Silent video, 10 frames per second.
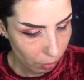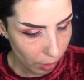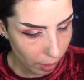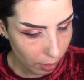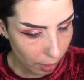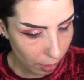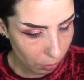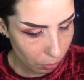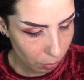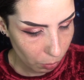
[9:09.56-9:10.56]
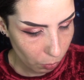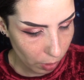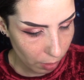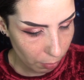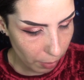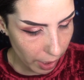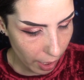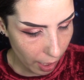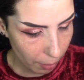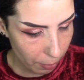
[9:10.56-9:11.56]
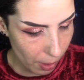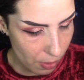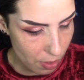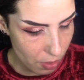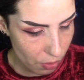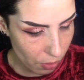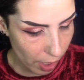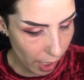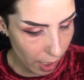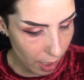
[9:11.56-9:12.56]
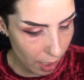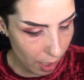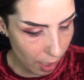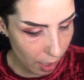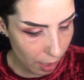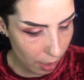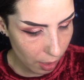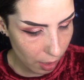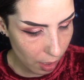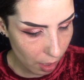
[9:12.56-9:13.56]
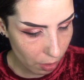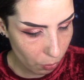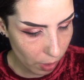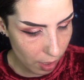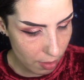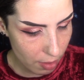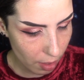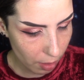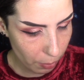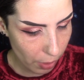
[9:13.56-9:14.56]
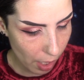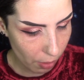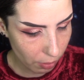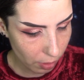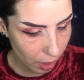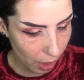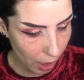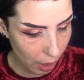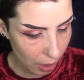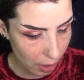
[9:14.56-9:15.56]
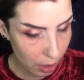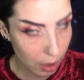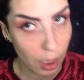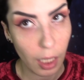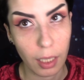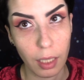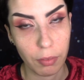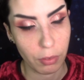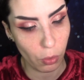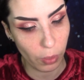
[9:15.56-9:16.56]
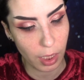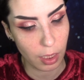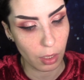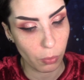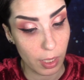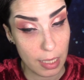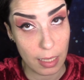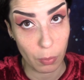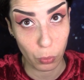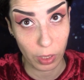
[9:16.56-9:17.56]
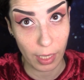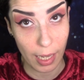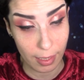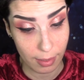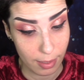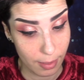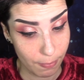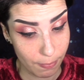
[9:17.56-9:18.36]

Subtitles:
Right now, one of my eyebrows is gray and the other one is dark brown, and I have no idea what's up with that.